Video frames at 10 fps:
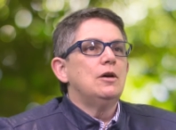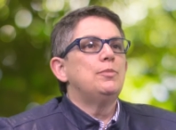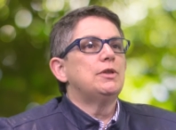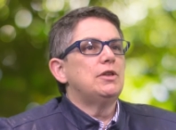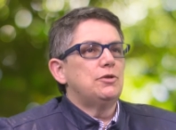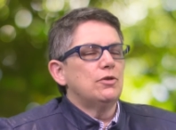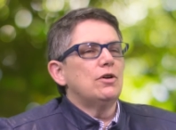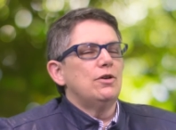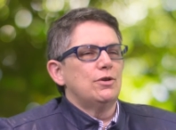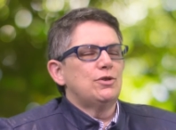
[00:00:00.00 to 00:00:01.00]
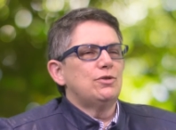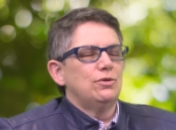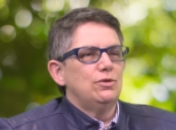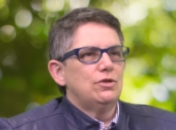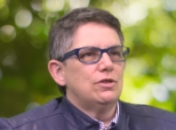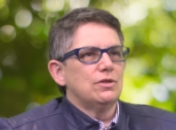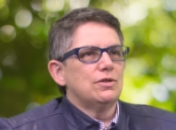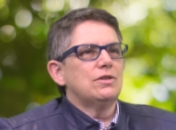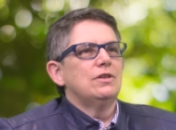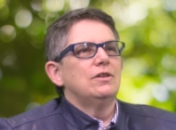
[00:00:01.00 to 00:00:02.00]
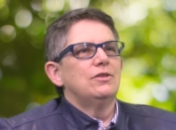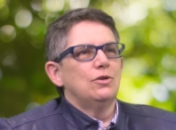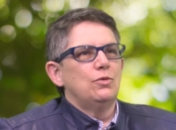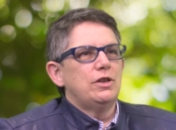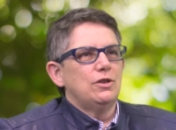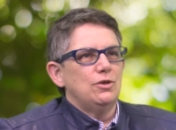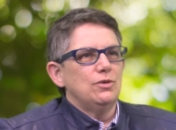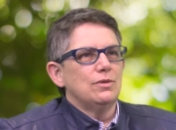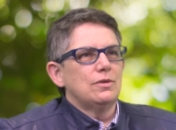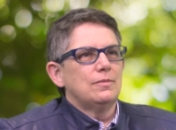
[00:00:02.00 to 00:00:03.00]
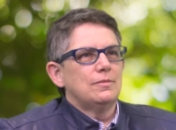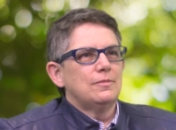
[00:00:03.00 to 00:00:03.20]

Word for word: but that there are solutions that we can use.